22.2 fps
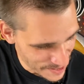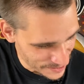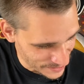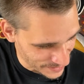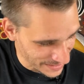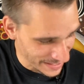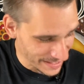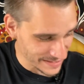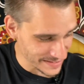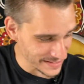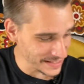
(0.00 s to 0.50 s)
so
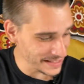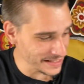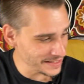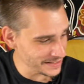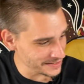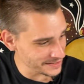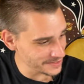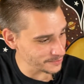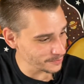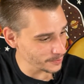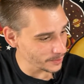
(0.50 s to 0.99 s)
yes,
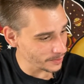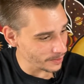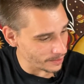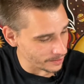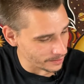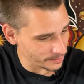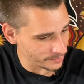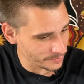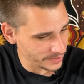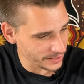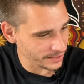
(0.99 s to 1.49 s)
these will
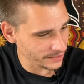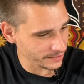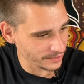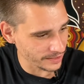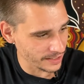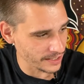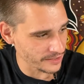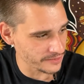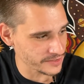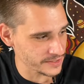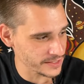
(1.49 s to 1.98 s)
all be in our
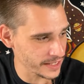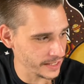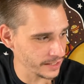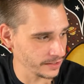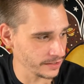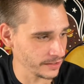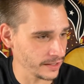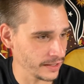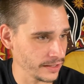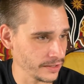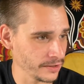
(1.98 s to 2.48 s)
live
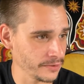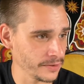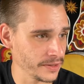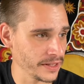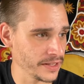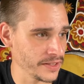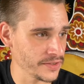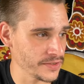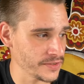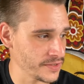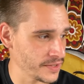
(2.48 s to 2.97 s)
sale. I know it
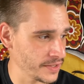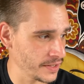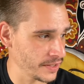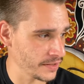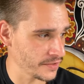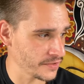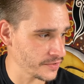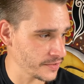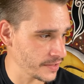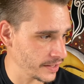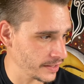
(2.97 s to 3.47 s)
is a
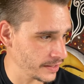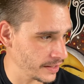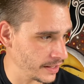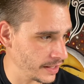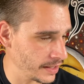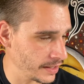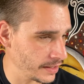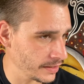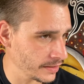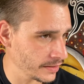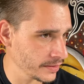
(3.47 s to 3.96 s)

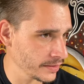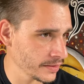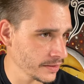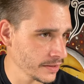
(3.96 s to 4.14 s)
Sunday.